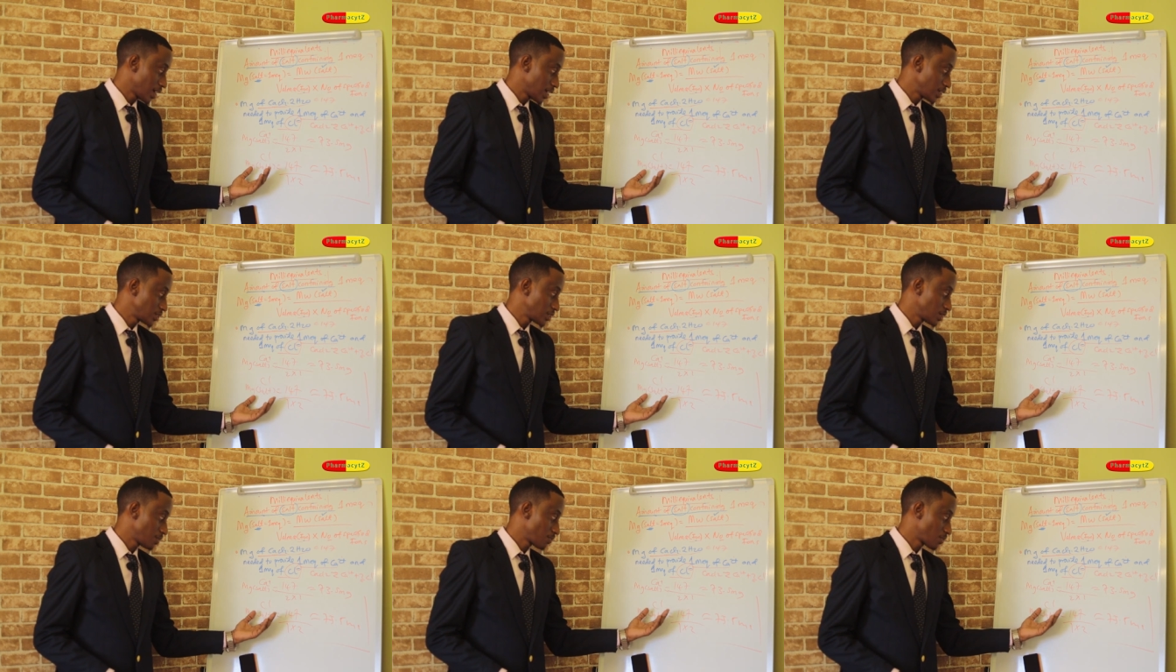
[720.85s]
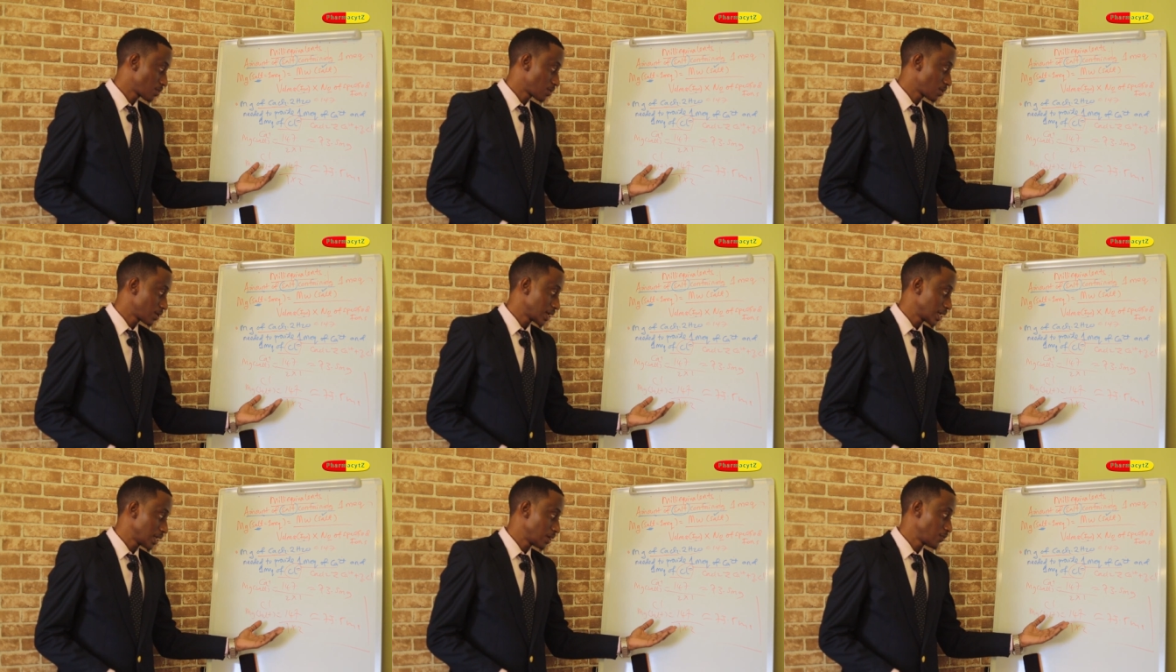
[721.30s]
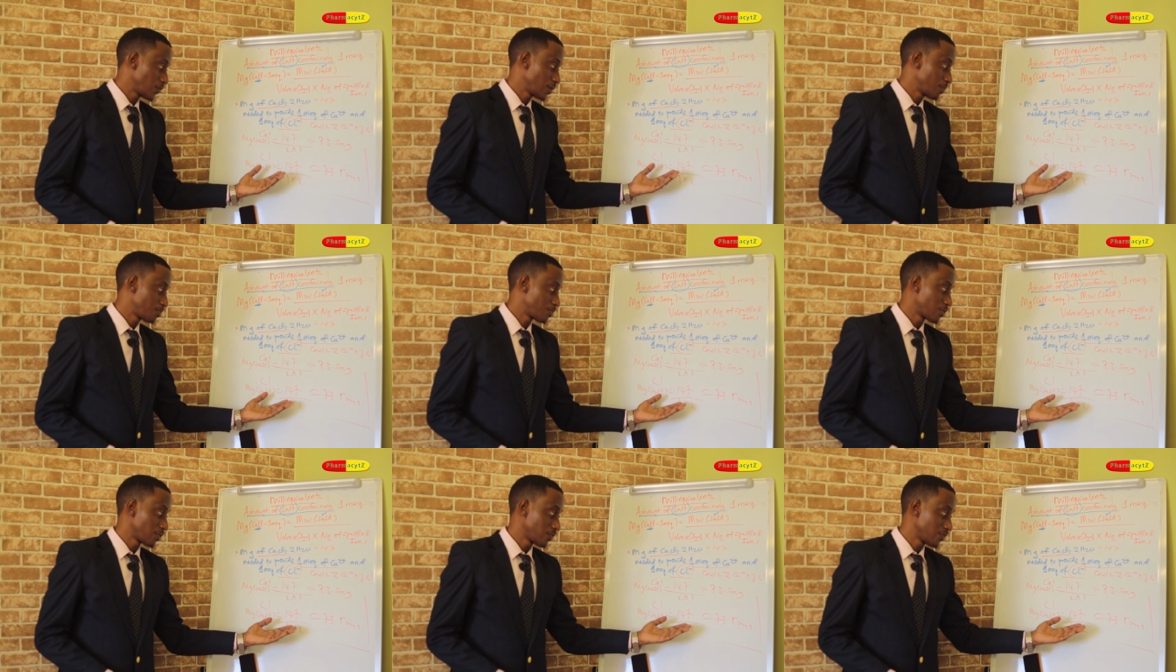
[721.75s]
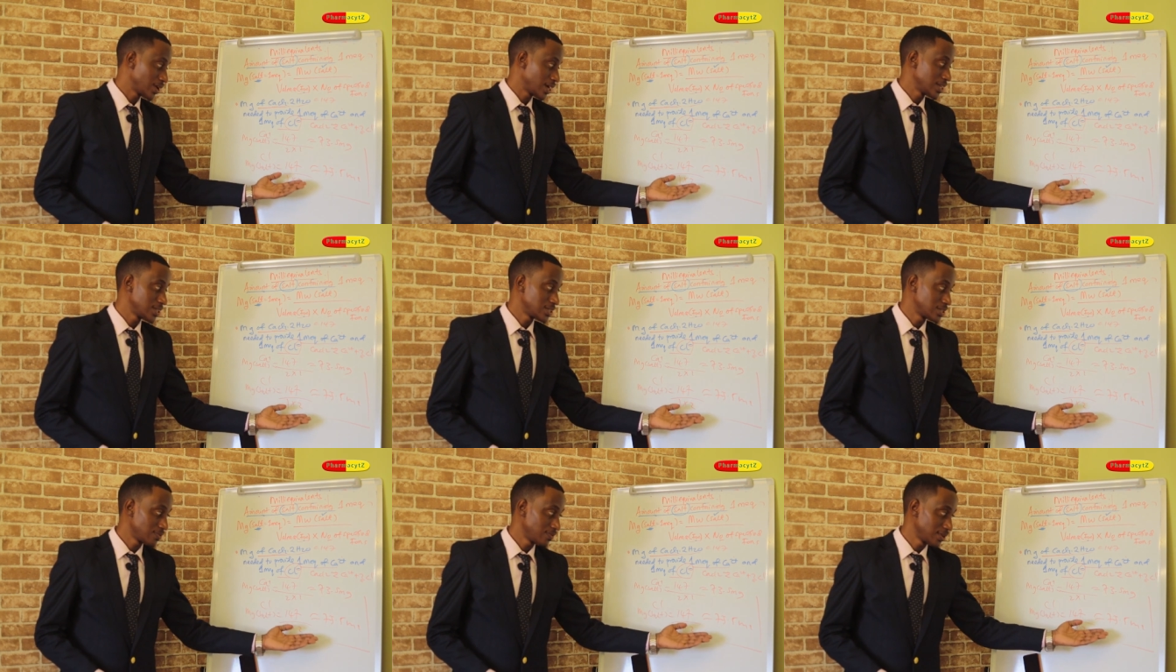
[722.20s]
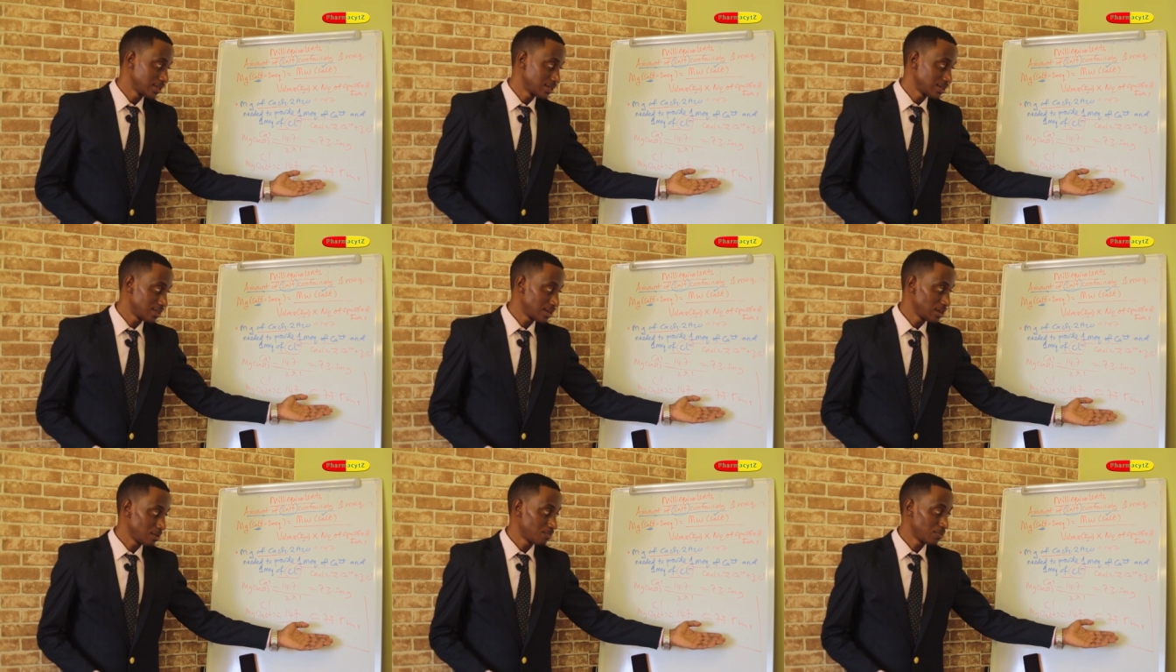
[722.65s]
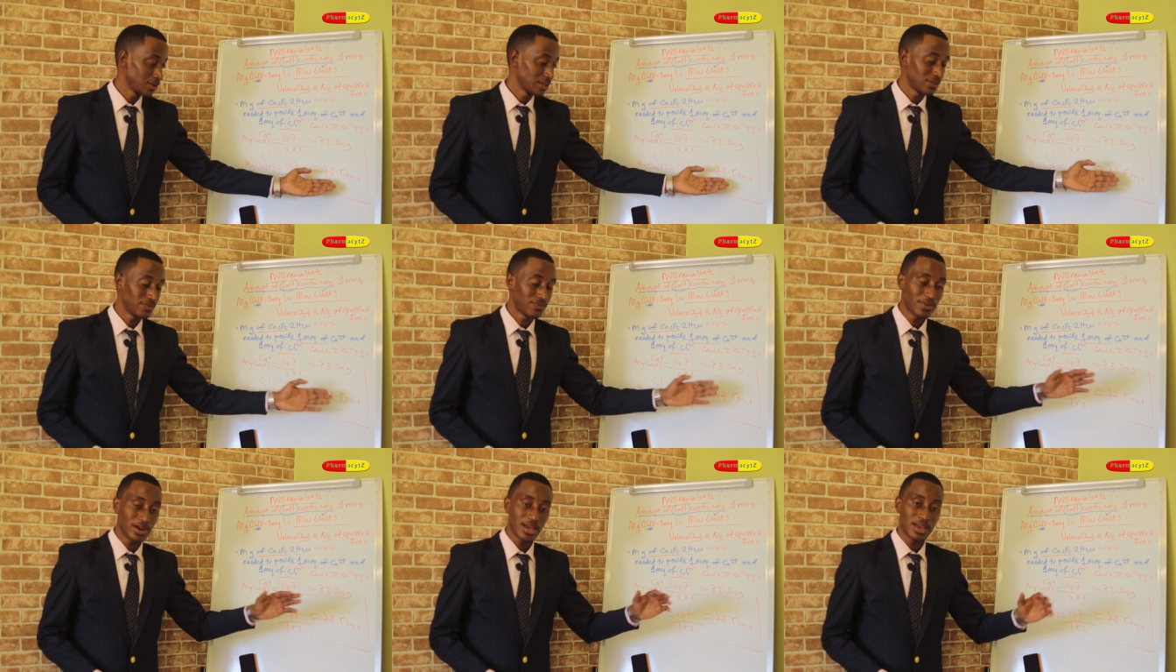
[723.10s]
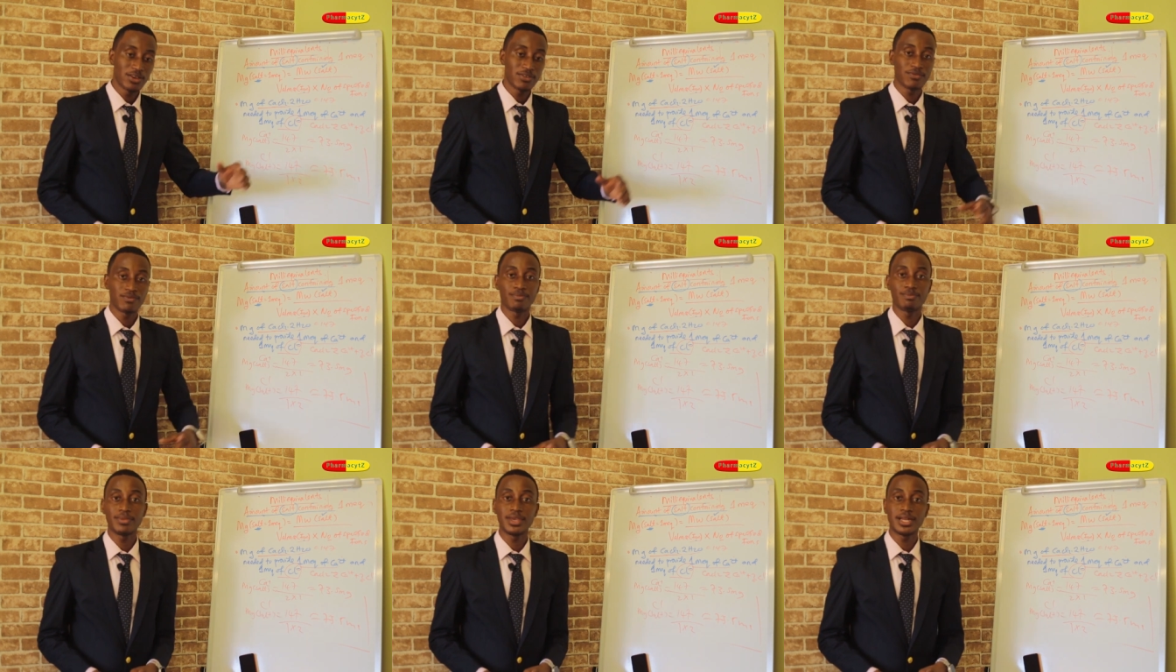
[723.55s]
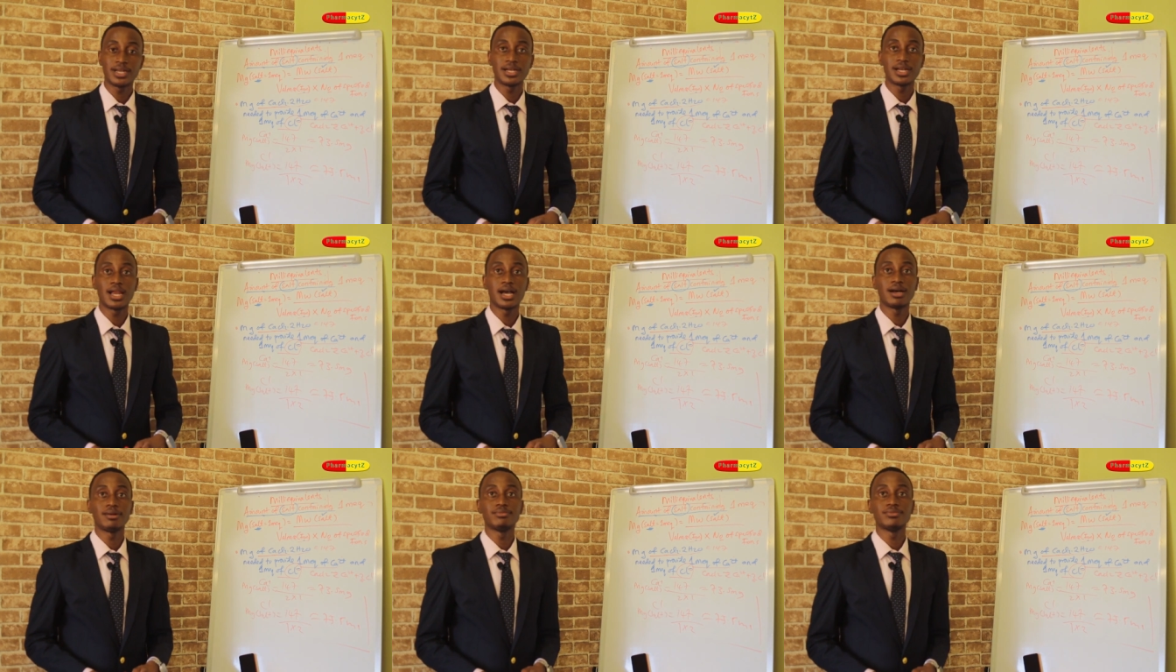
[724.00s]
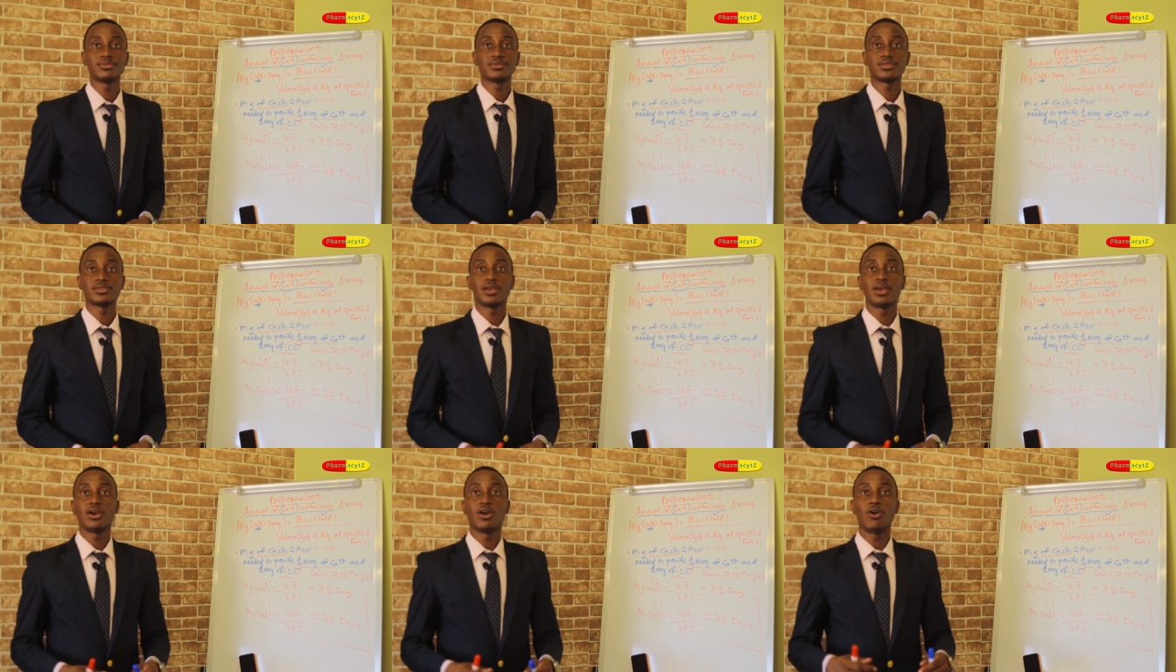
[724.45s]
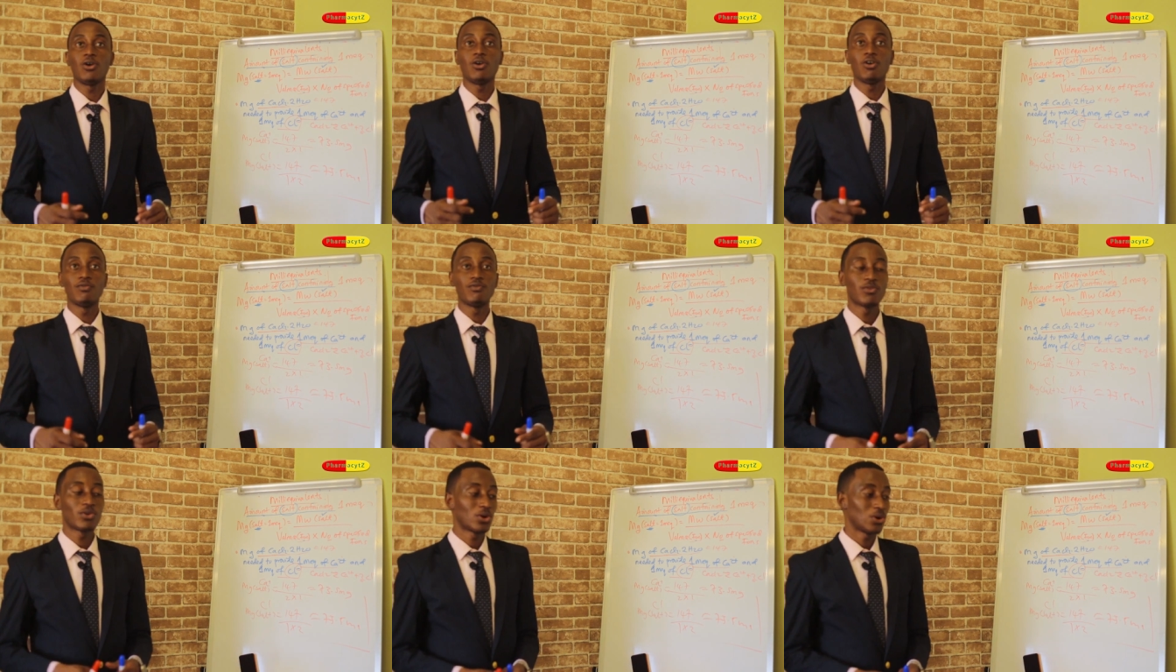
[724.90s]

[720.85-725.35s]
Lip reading: calcium chloride will provide 73.5 milligrams of